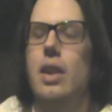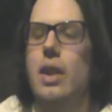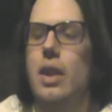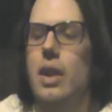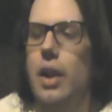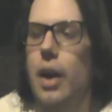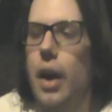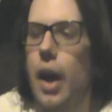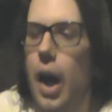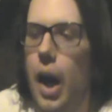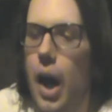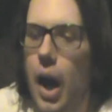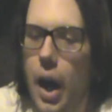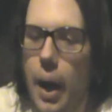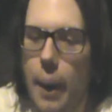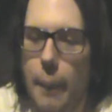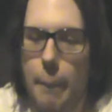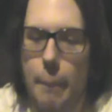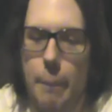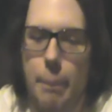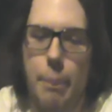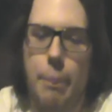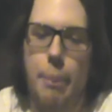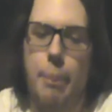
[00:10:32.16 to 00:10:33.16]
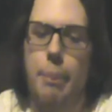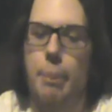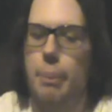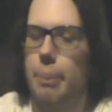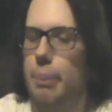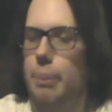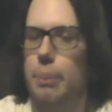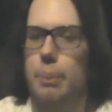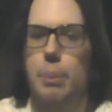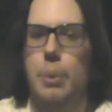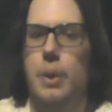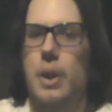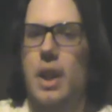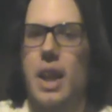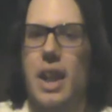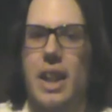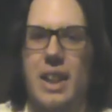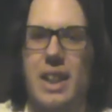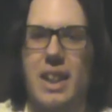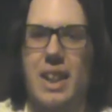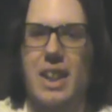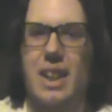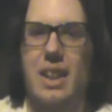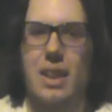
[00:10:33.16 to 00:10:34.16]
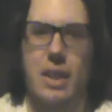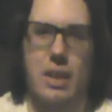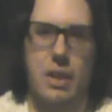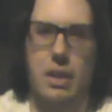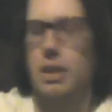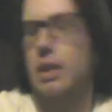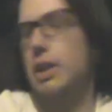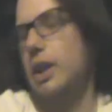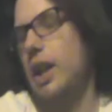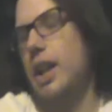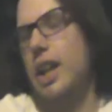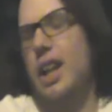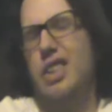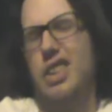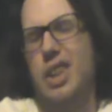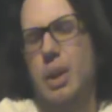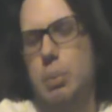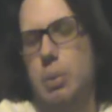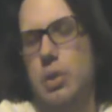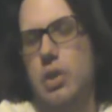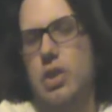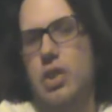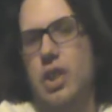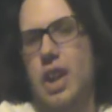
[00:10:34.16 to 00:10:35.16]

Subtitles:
But like, that's after this